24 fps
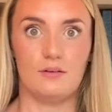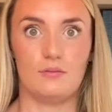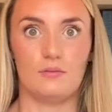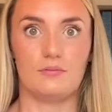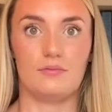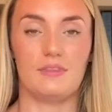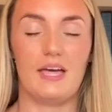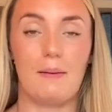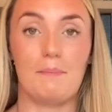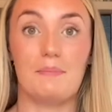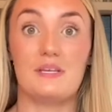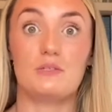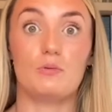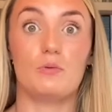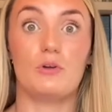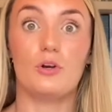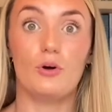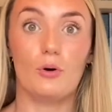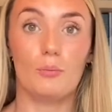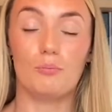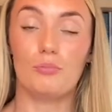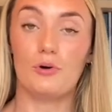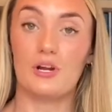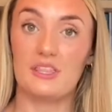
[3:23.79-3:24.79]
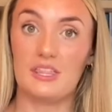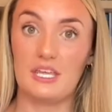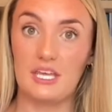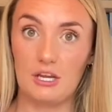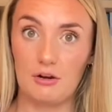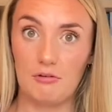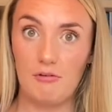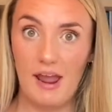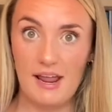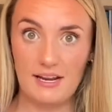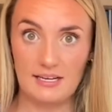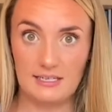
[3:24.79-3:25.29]
That means we're not breathing
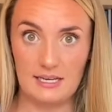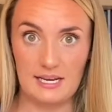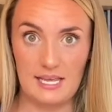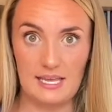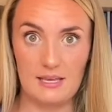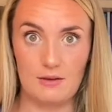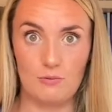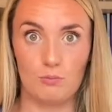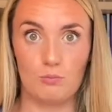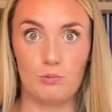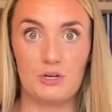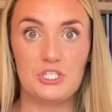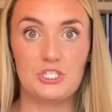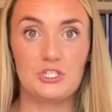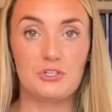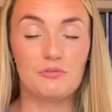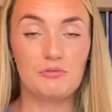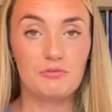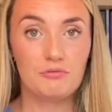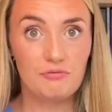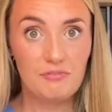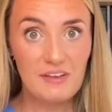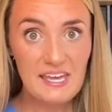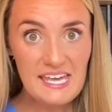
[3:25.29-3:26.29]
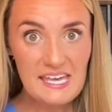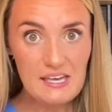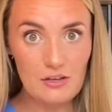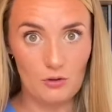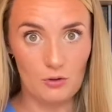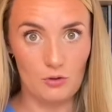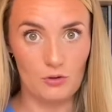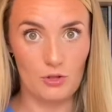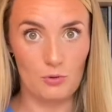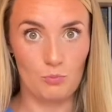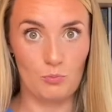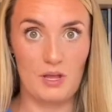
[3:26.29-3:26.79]
correctly. We should feel
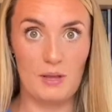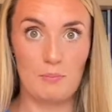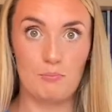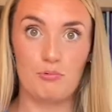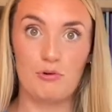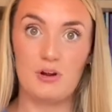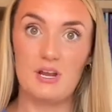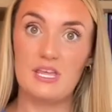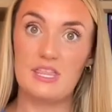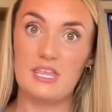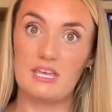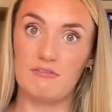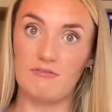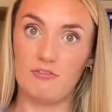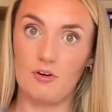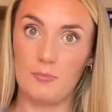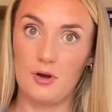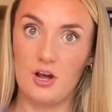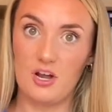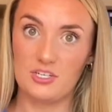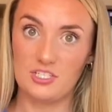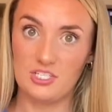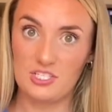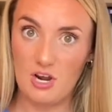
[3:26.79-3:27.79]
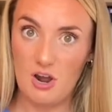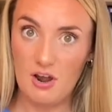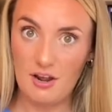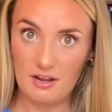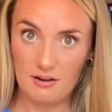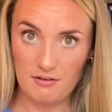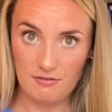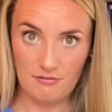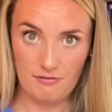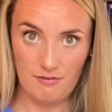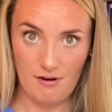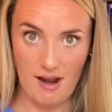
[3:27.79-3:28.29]
that we're breathing from our
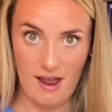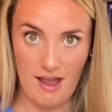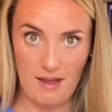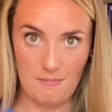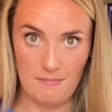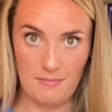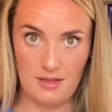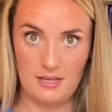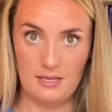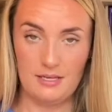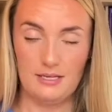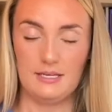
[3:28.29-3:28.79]
diaphragm.